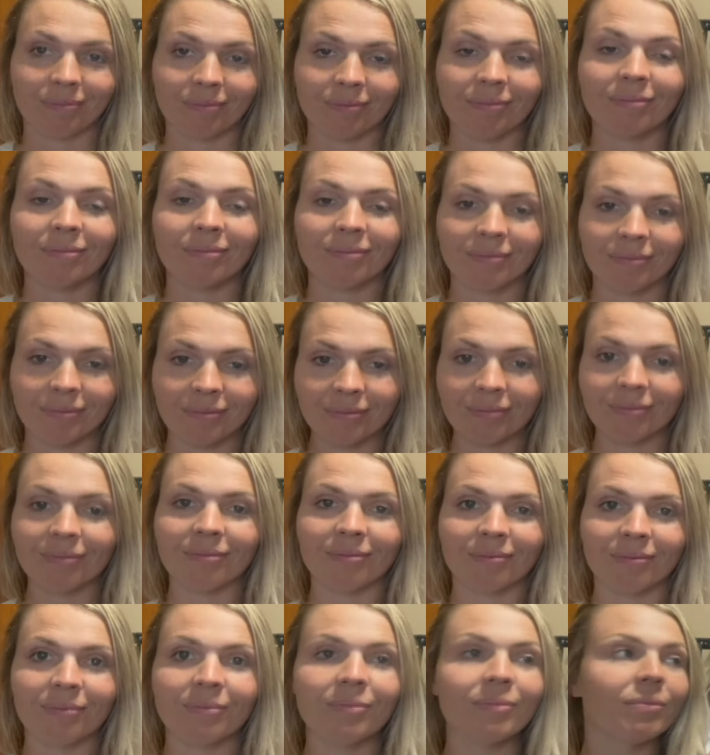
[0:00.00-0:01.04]

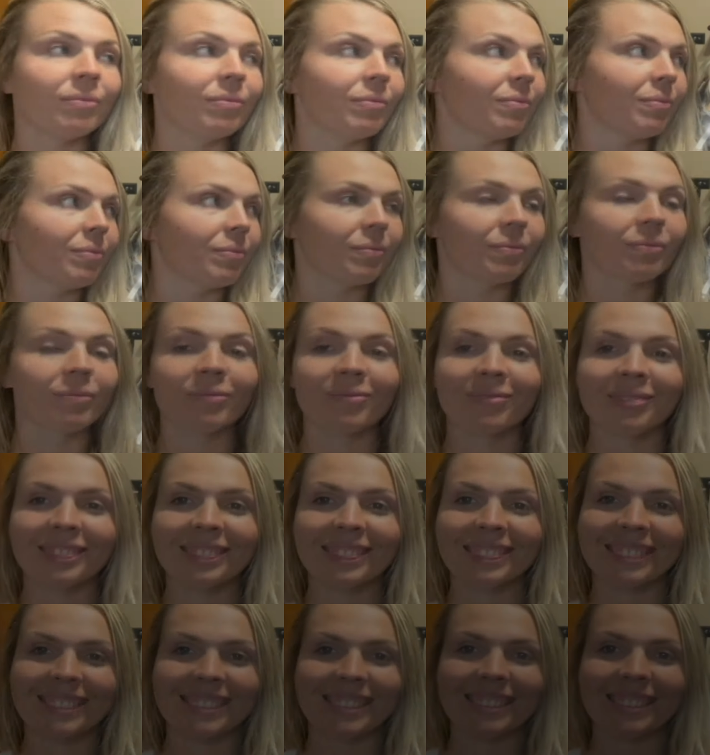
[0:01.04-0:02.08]

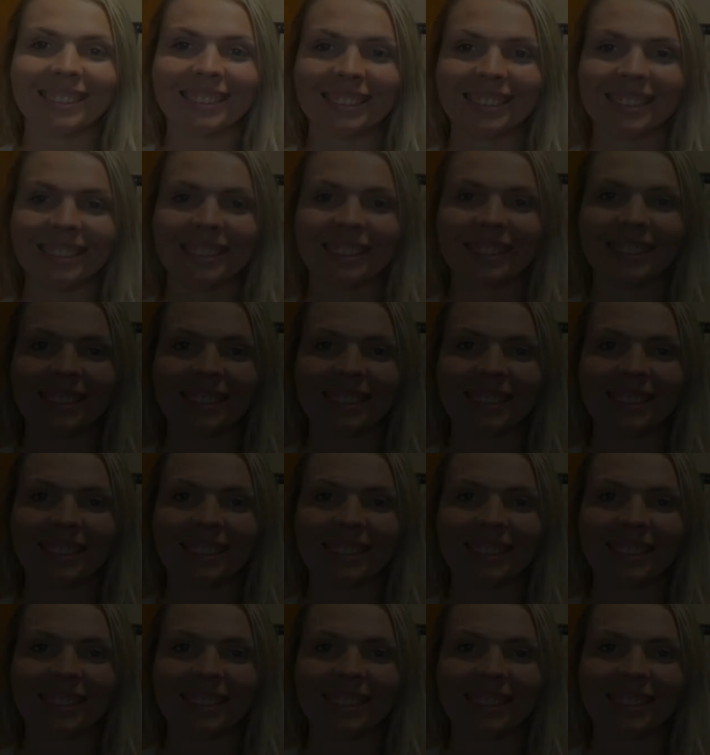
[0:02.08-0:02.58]
This person isn't speaking.